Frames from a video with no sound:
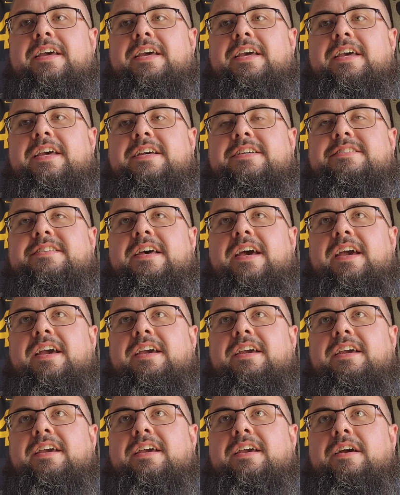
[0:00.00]
is
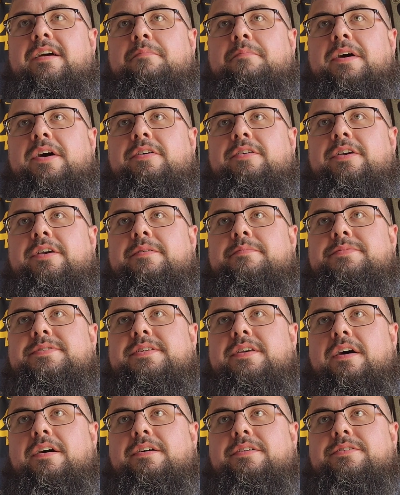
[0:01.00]
a ammonium
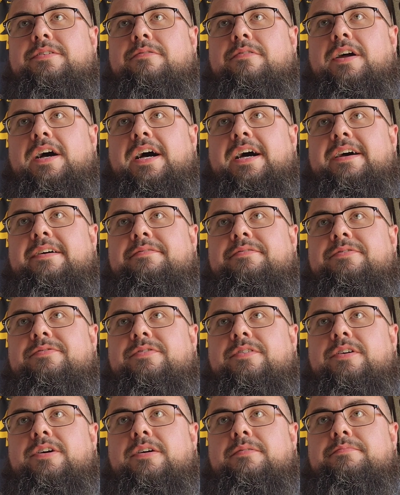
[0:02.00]
salt derived
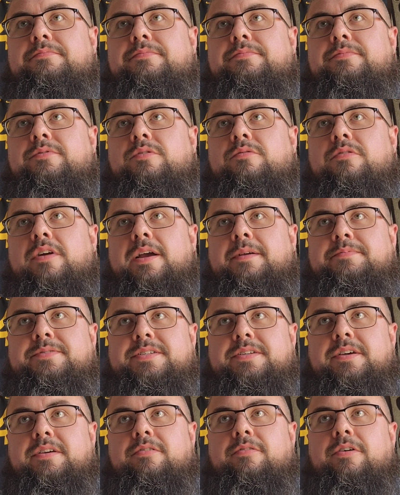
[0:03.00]
from
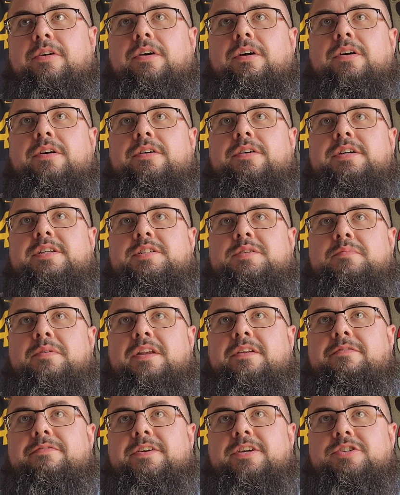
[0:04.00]
rapeseed oil. It's
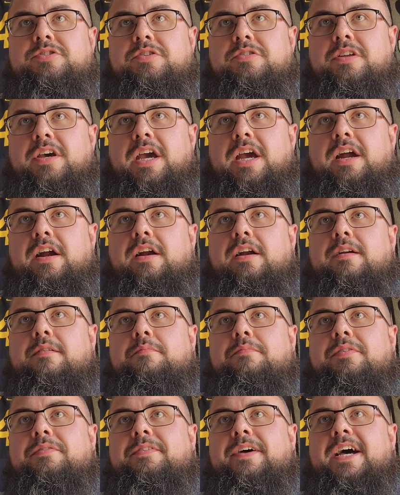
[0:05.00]
beneficial to hair and
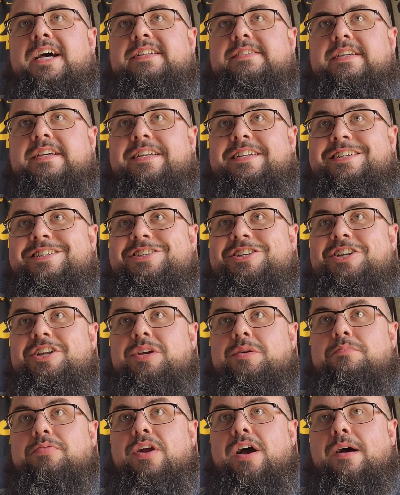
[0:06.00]
provides
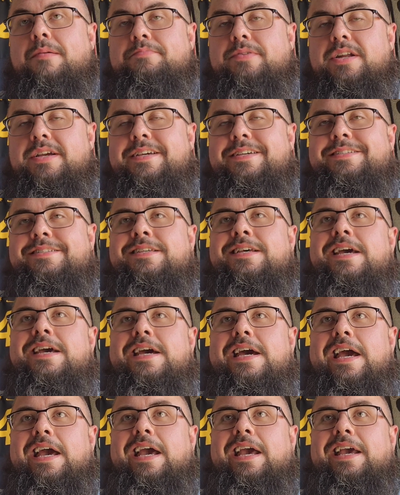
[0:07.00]
conditioning properties,
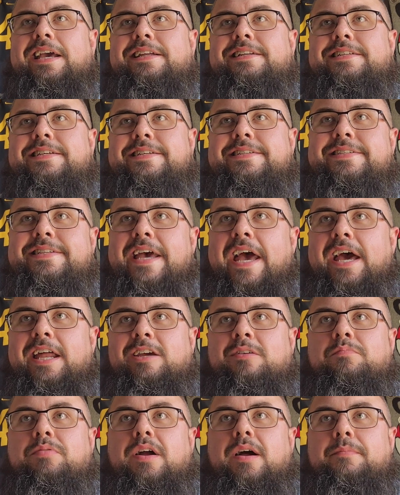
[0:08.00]

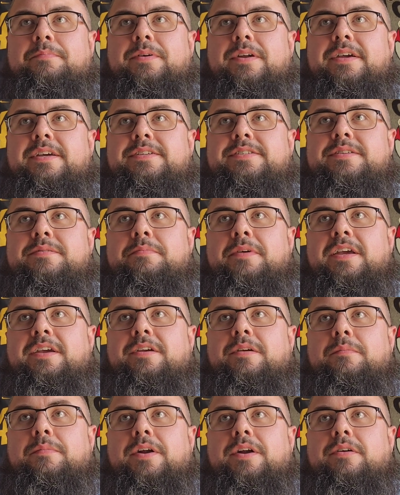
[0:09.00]
anti-static properties to make
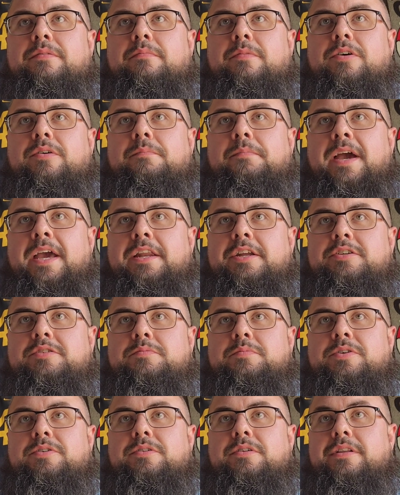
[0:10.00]
your beard more
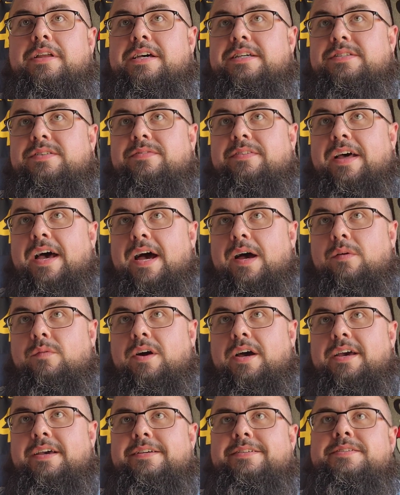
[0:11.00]
manageable and less
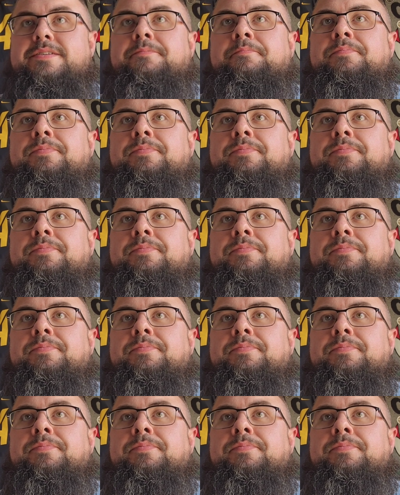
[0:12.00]
flyaways,